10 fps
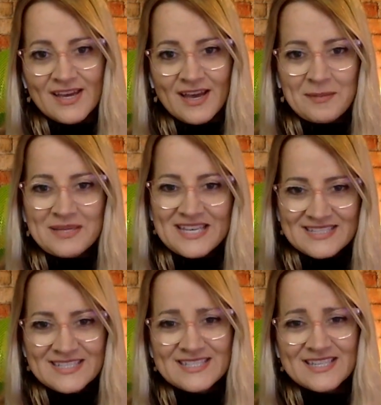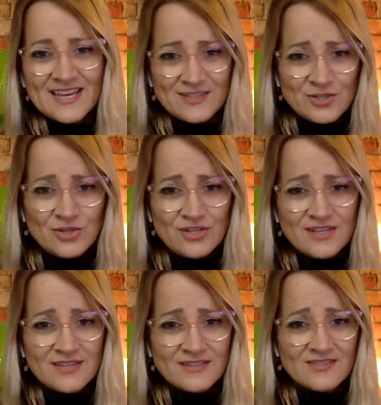I mean, that's insane. 2
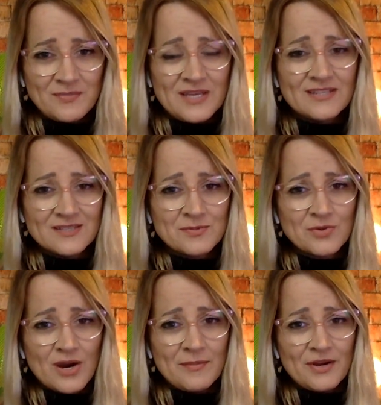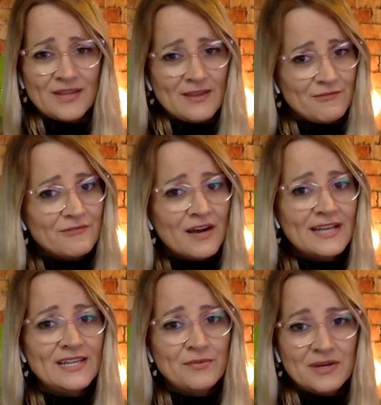years of being a subscriber and they're
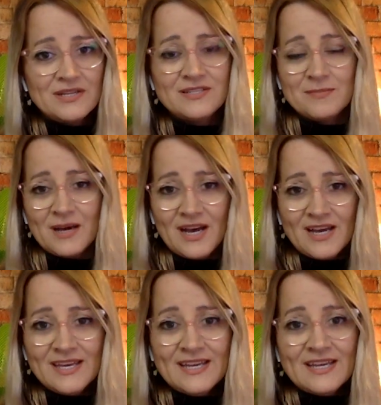finally ready to buy.